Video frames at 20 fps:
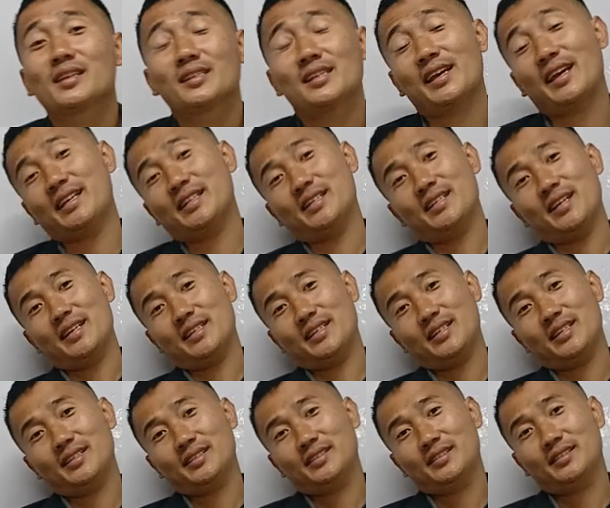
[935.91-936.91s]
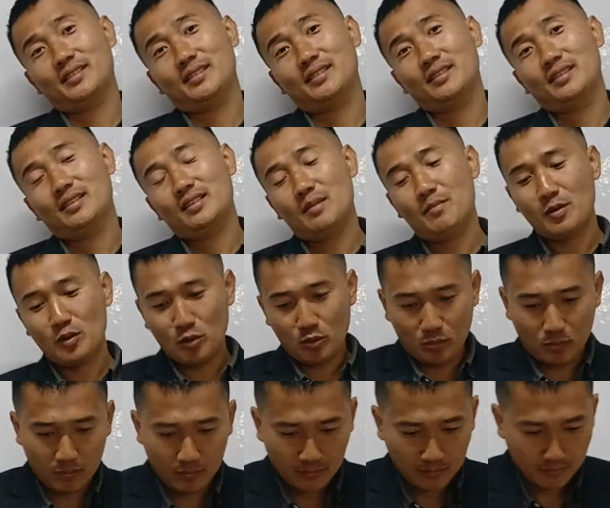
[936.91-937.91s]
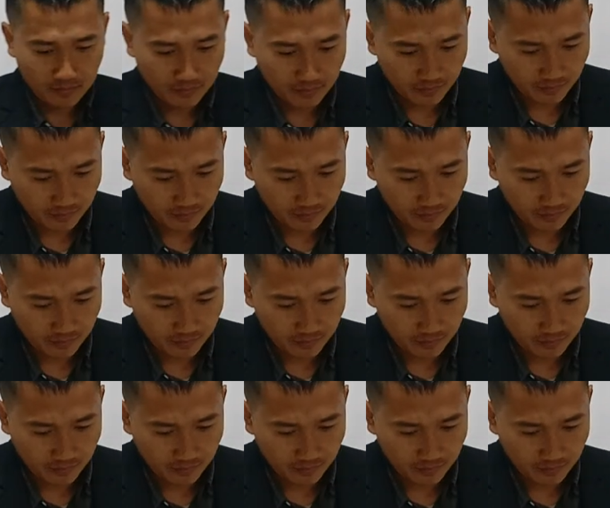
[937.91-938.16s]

Secretariat. Number 2.